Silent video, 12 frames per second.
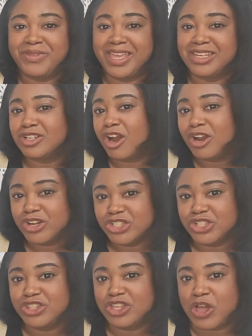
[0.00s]

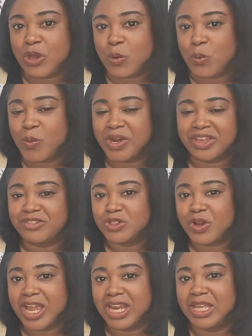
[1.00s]
Intarsia, though, when I've
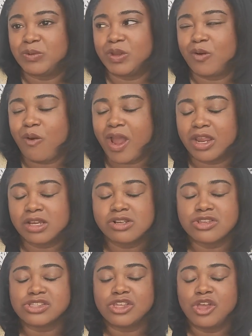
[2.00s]
tried it,
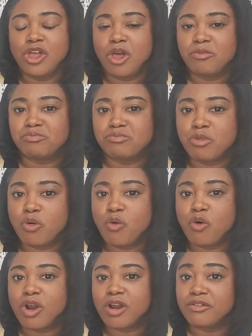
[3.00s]
requires
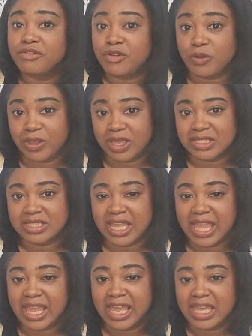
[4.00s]
more focus.
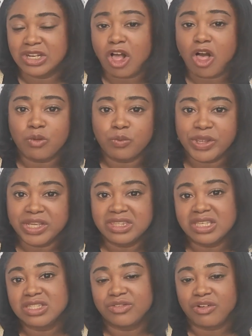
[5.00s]
And I'll read
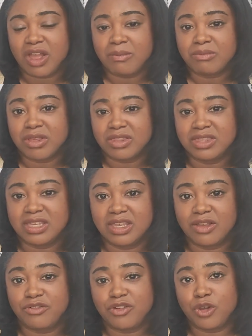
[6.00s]
this from
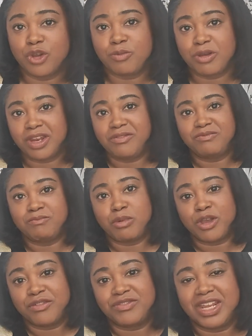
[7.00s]
the Vogue
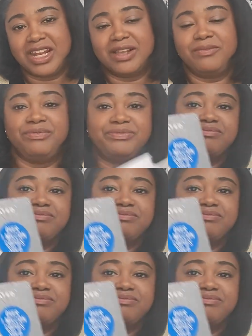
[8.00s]
Book of Knitting.